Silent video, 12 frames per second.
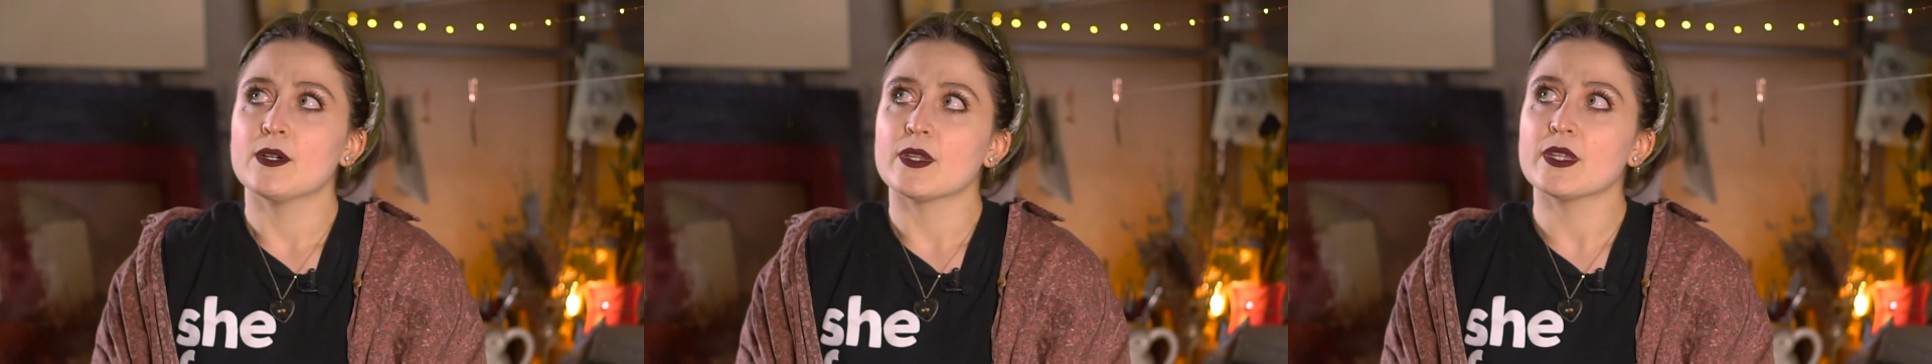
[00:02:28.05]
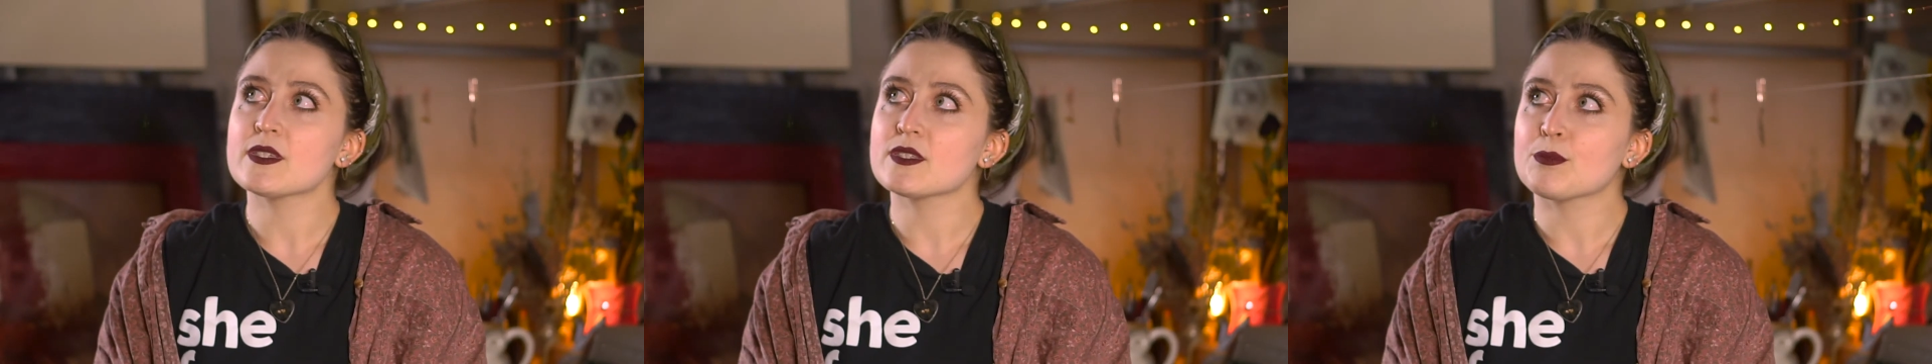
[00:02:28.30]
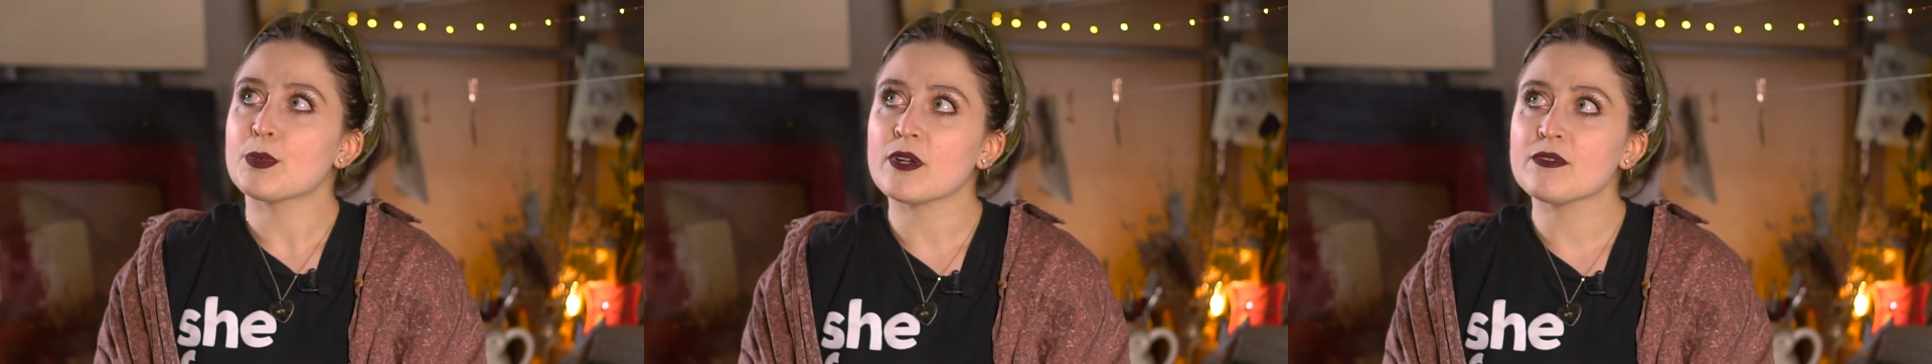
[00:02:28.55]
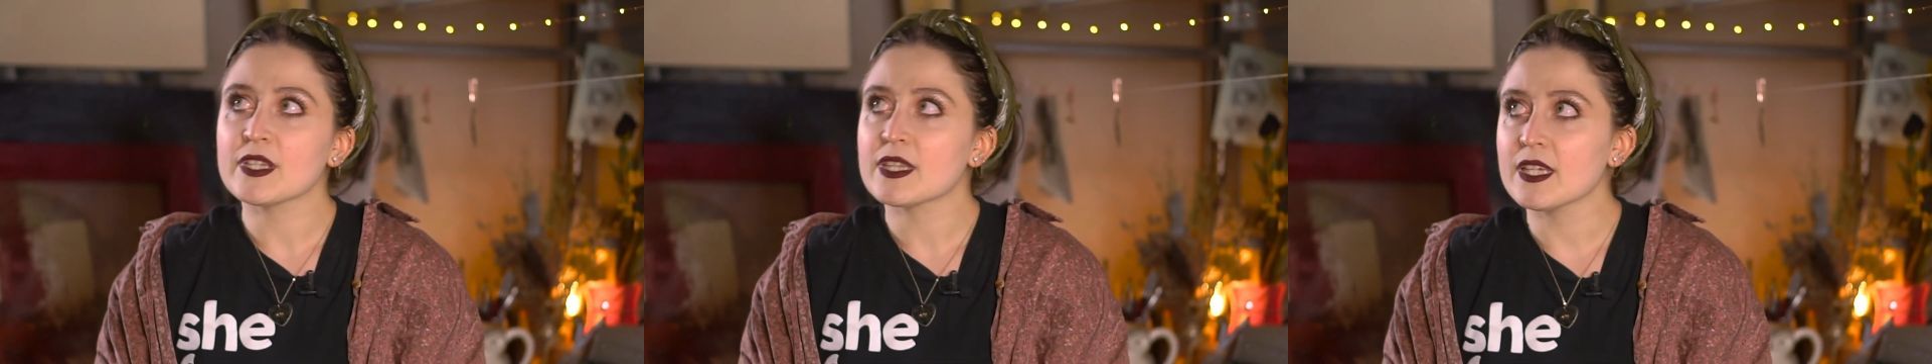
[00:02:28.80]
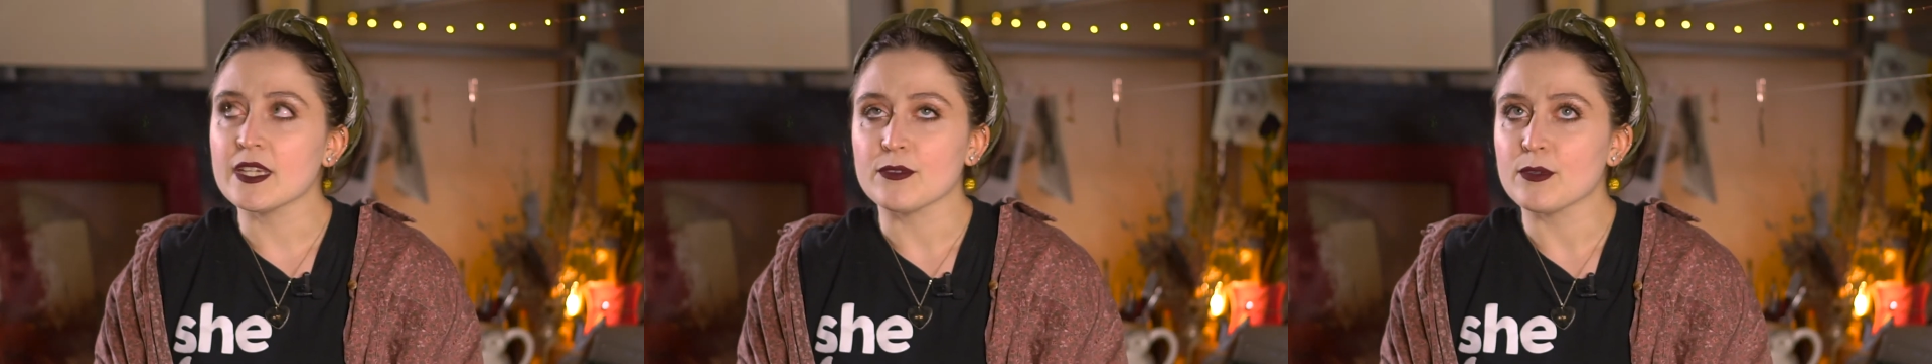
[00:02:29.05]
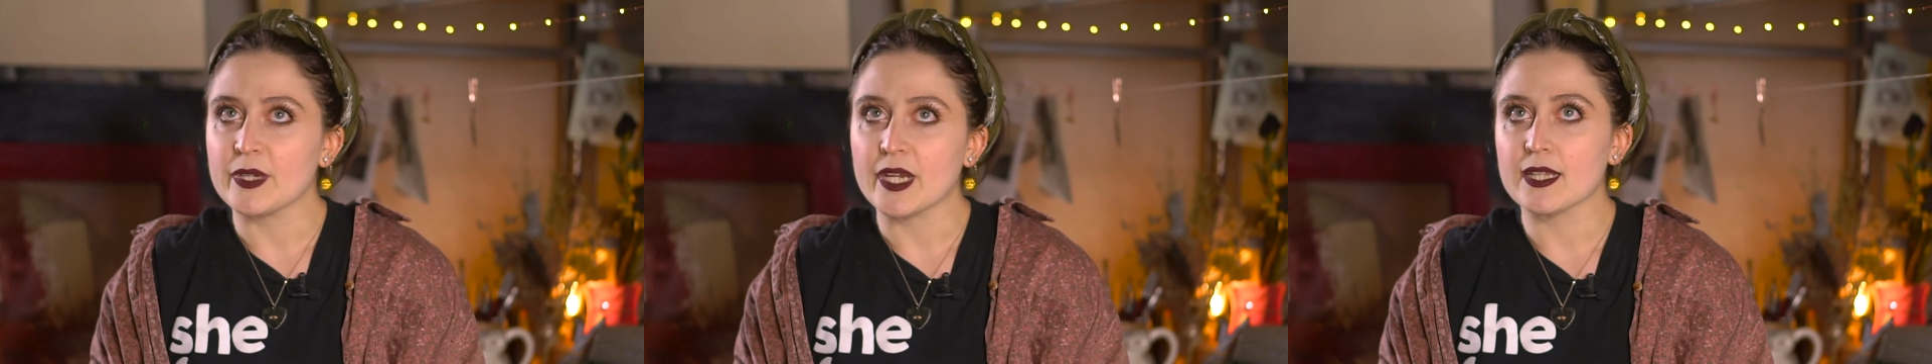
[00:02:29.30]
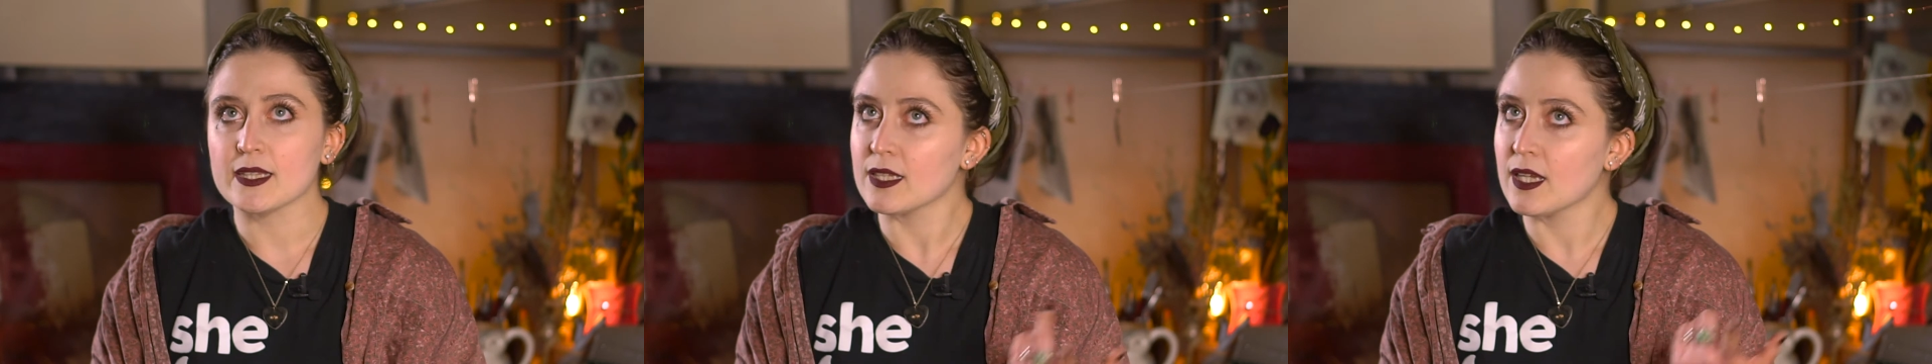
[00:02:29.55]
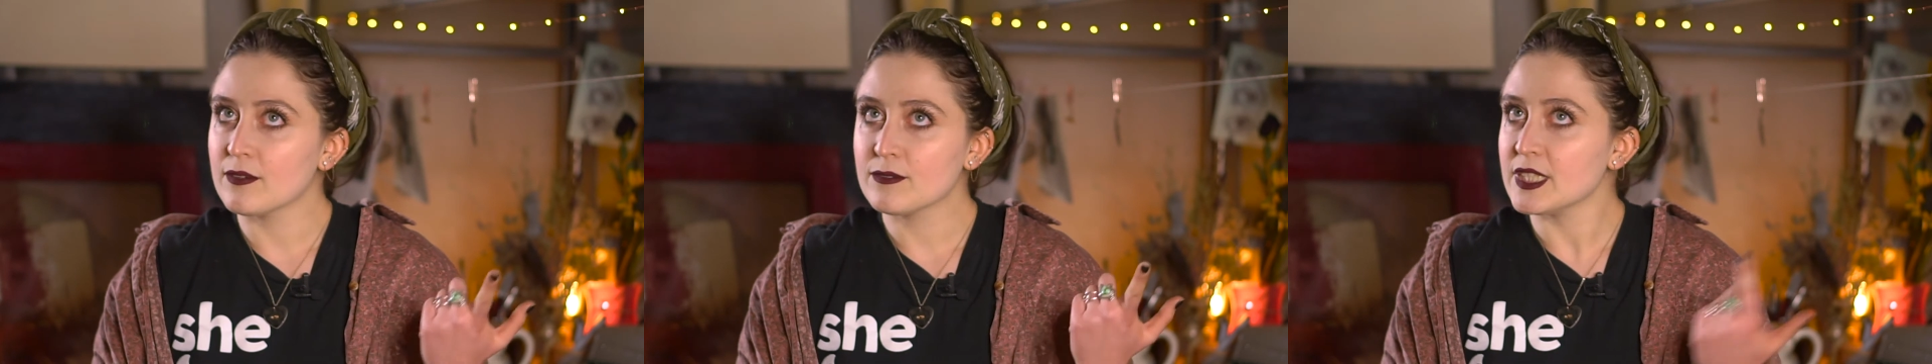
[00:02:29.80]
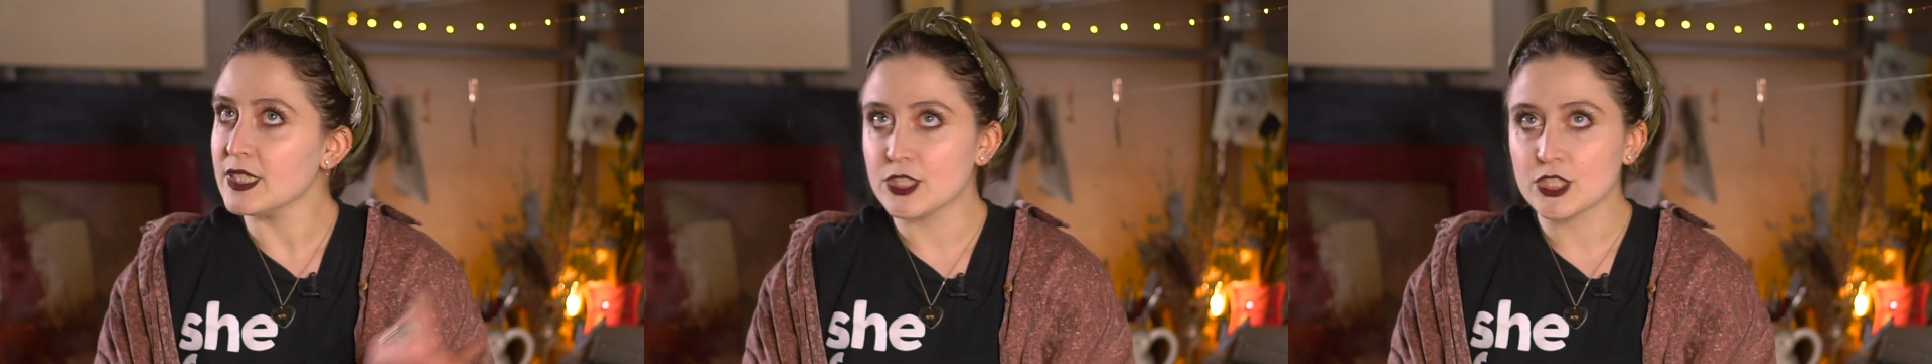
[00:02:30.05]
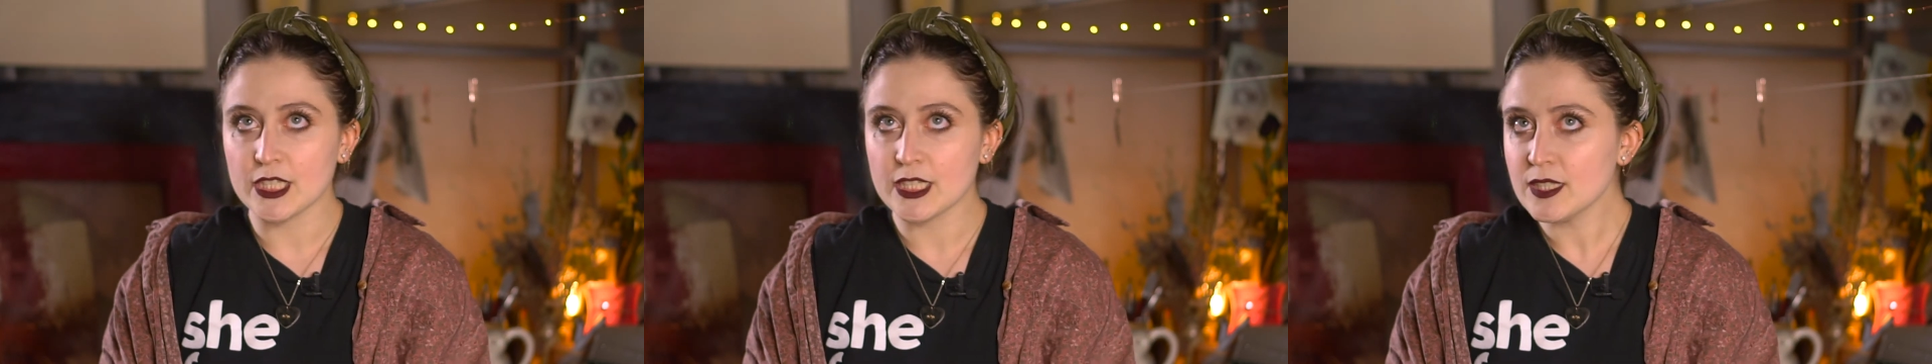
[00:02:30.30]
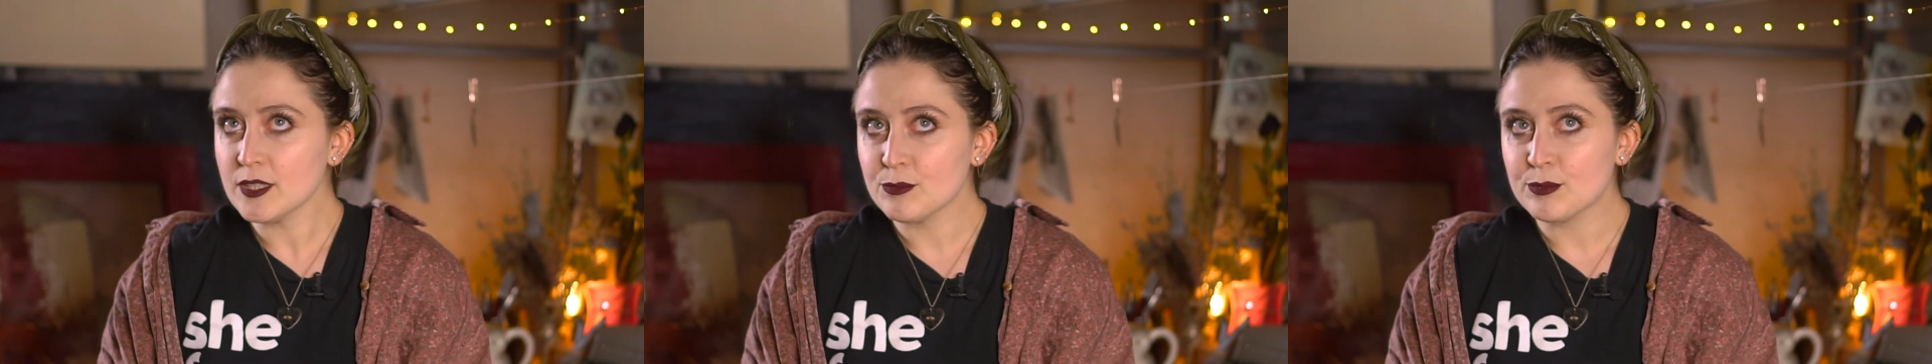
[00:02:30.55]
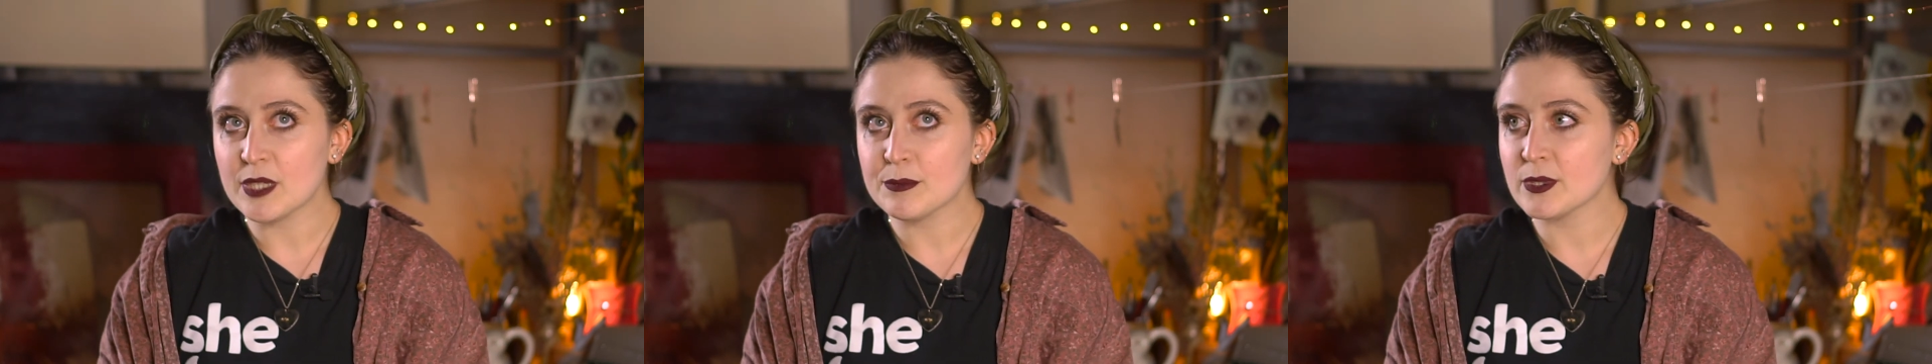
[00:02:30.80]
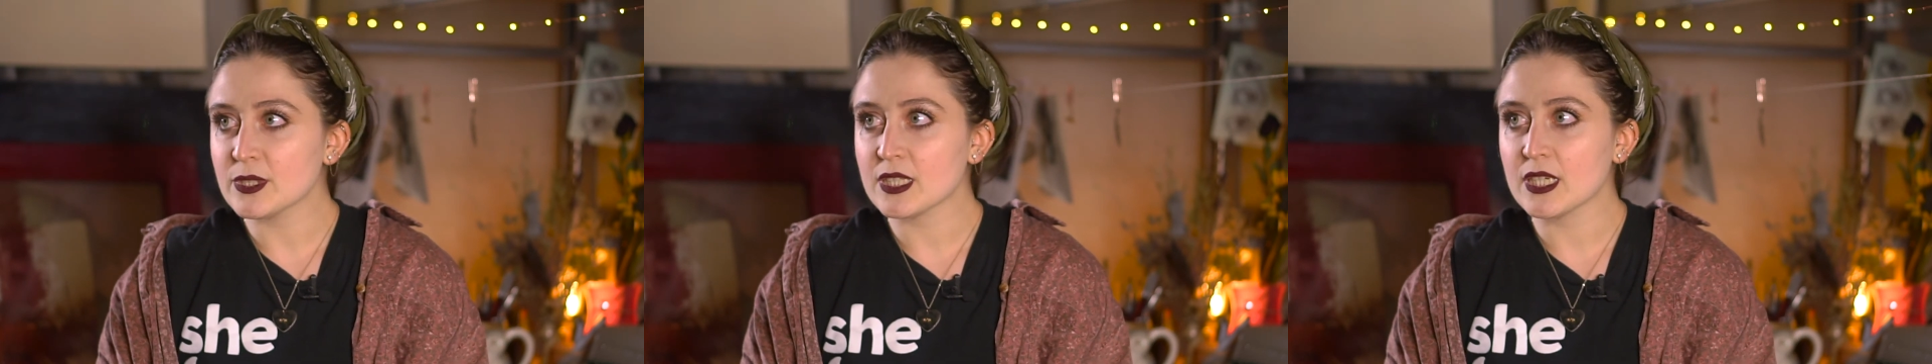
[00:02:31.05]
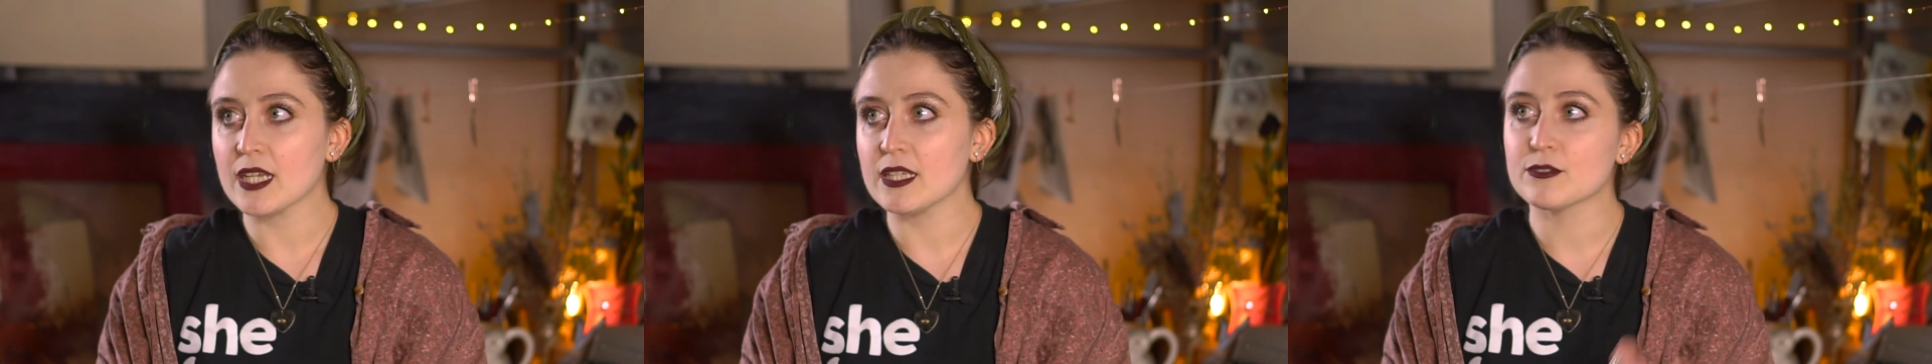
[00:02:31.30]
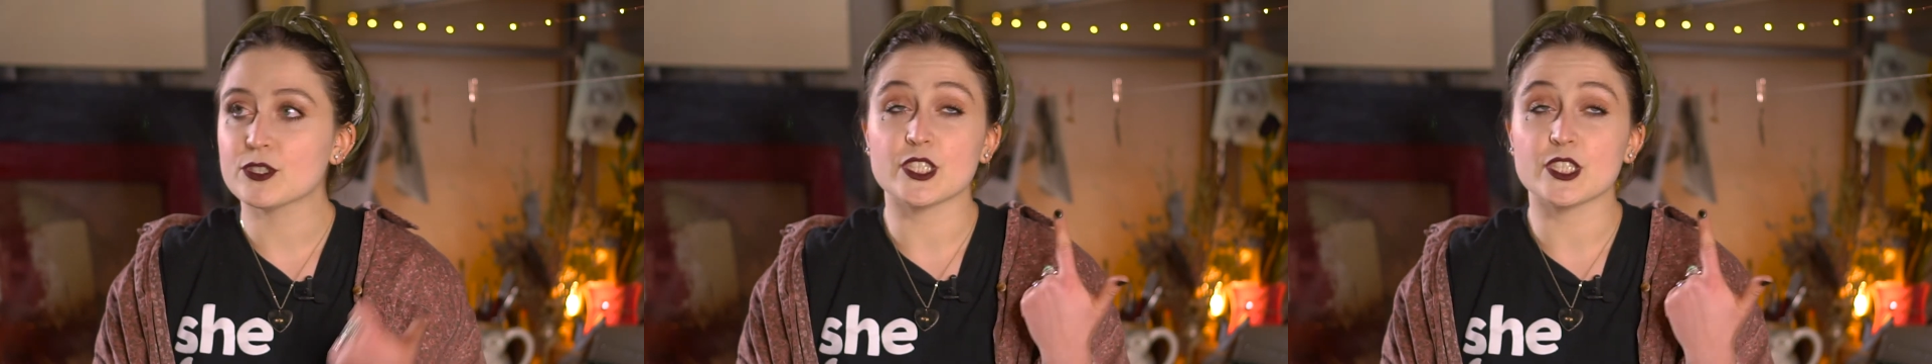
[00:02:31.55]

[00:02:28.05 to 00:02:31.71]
this is a perfect thing for me. I love teaching people stuff. I love